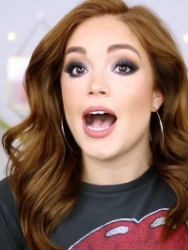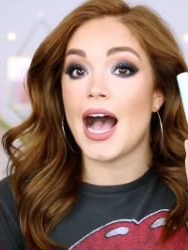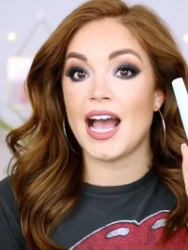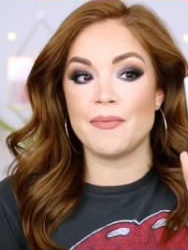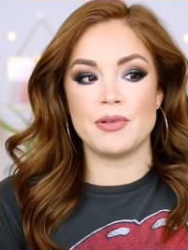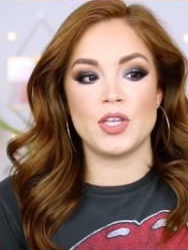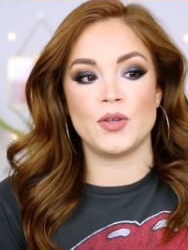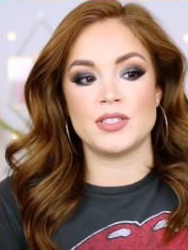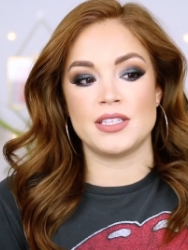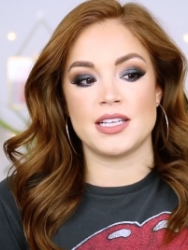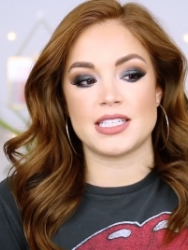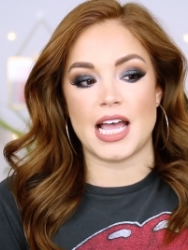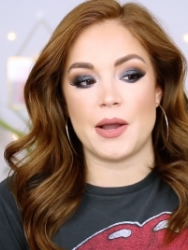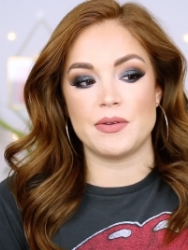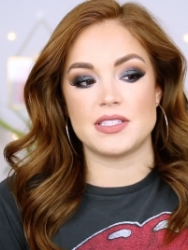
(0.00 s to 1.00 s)
I've been using
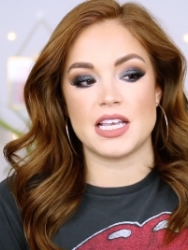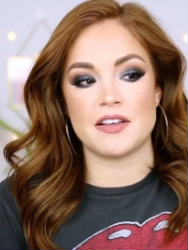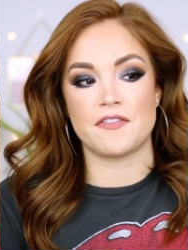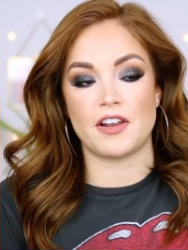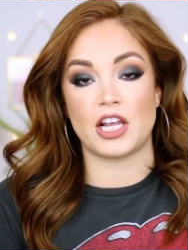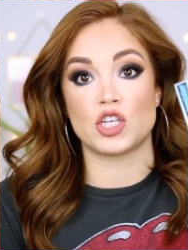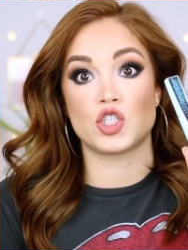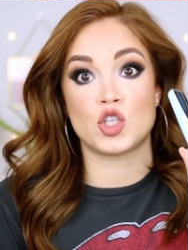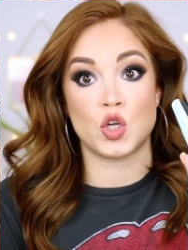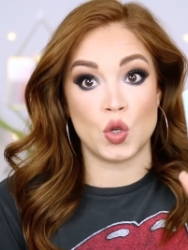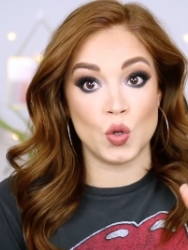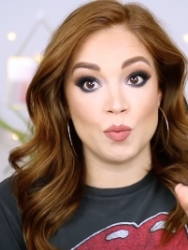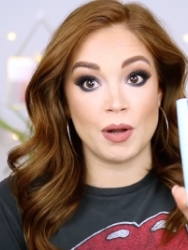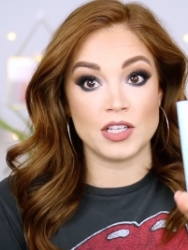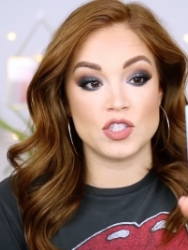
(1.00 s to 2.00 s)
this, I would say for like
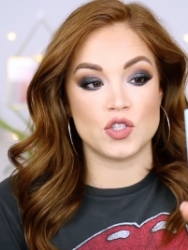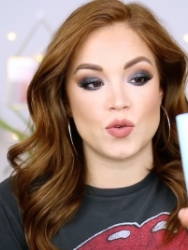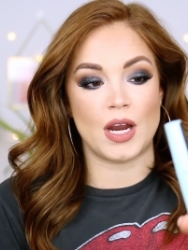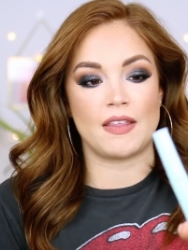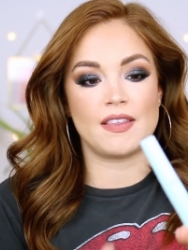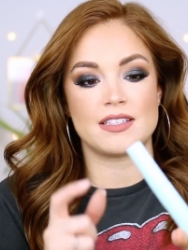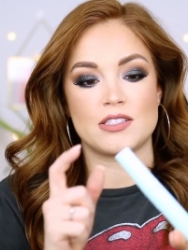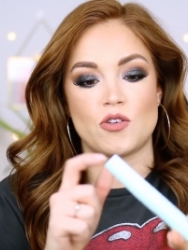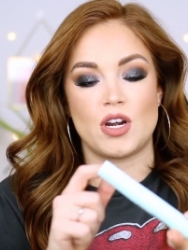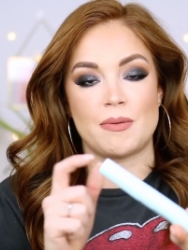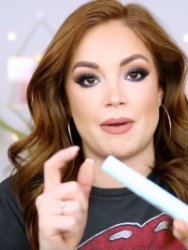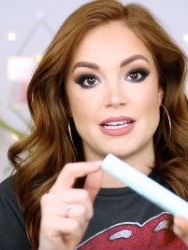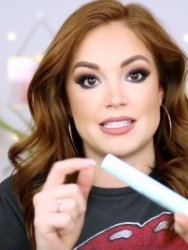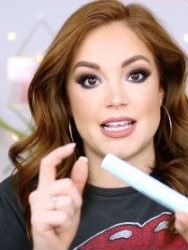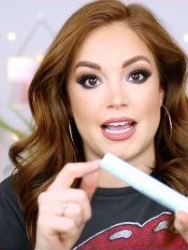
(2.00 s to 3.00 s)
two months straight. This is already
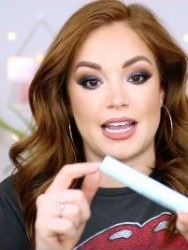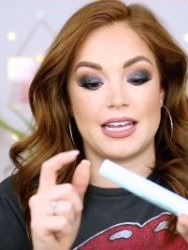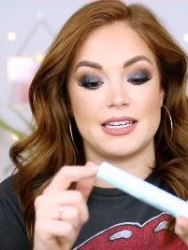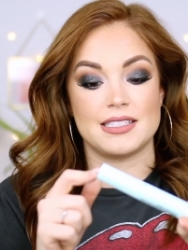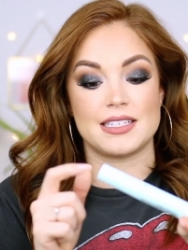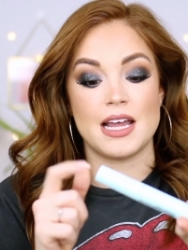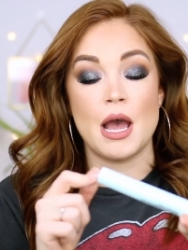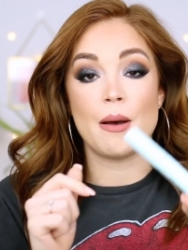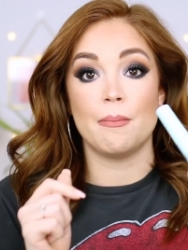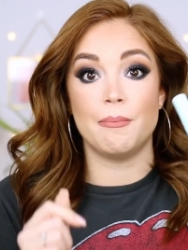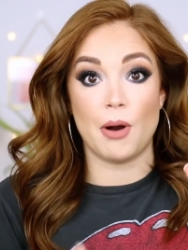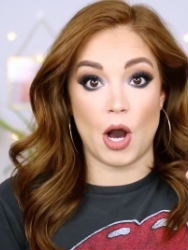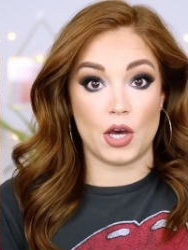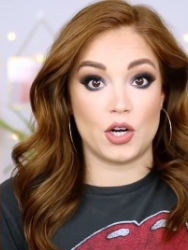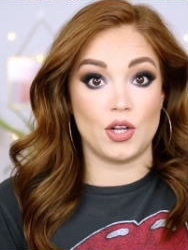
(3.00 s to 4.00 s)
my second
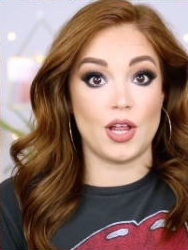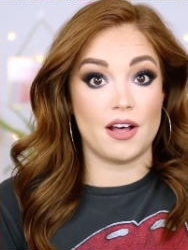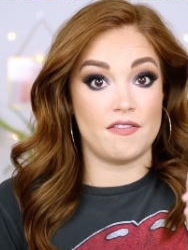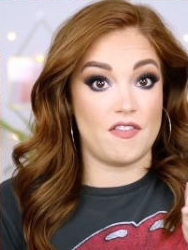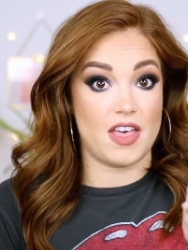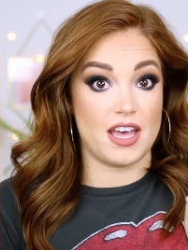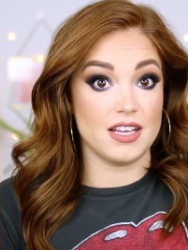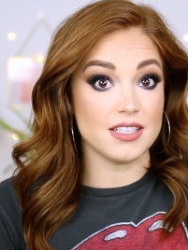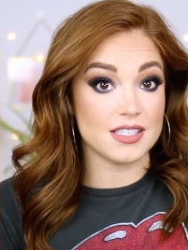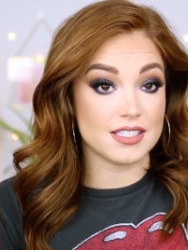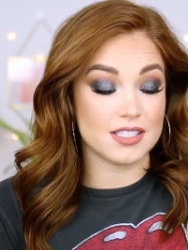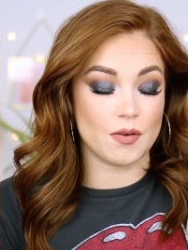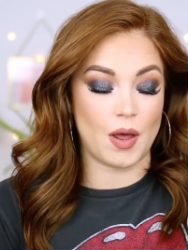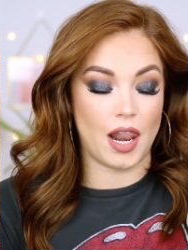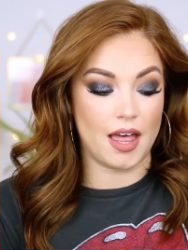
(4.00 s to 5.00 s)
bottle of this,
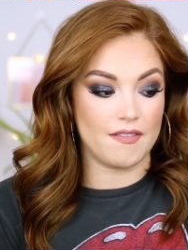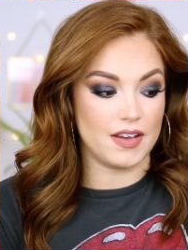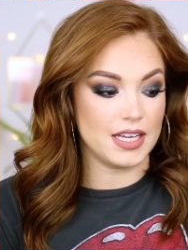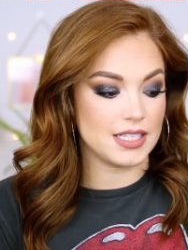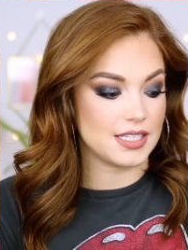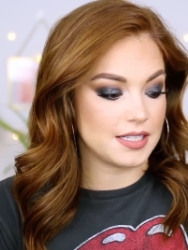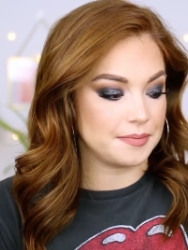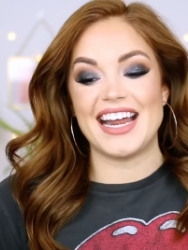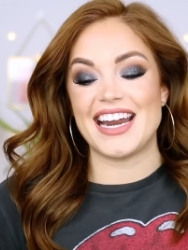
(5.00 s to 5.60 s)
so I love it.